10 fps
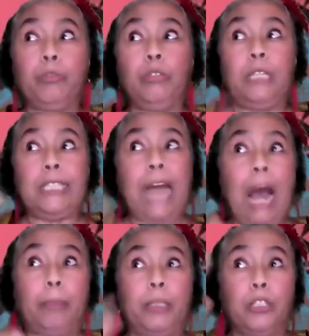to the
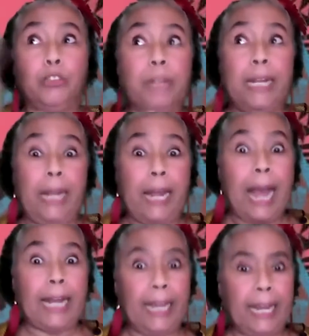top of the tree and
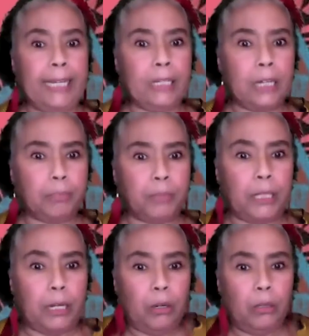I can't get it up
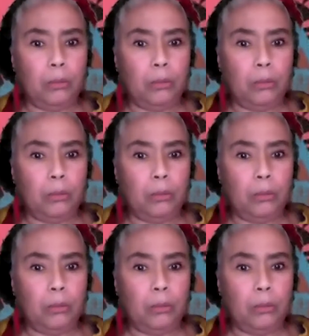there.